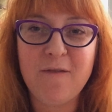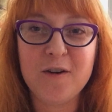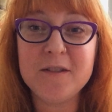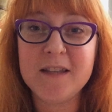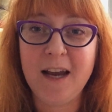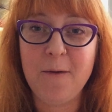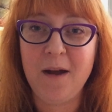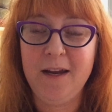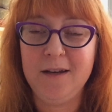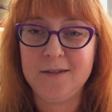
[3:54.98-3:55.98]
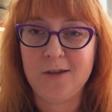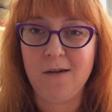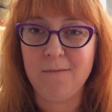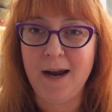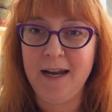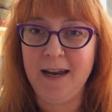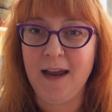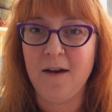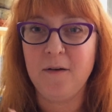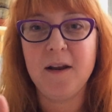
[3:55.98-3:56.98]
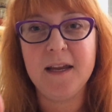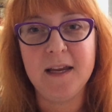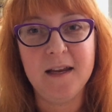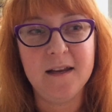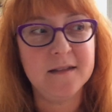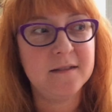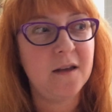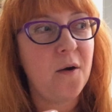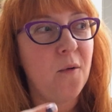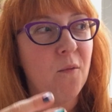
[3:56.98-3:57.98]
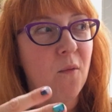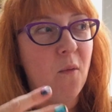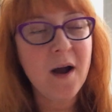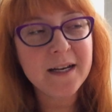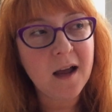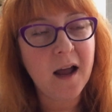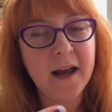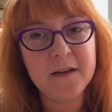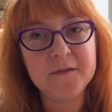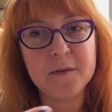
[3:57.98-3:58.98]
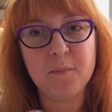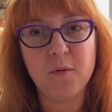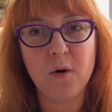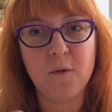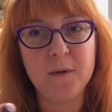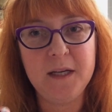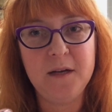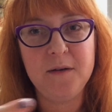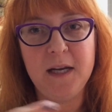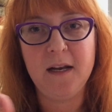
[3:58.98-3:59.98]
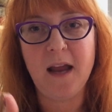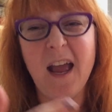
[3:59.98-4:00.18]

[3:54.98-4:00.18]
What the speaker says: first thing I want you to start writing out is what kind of support will you need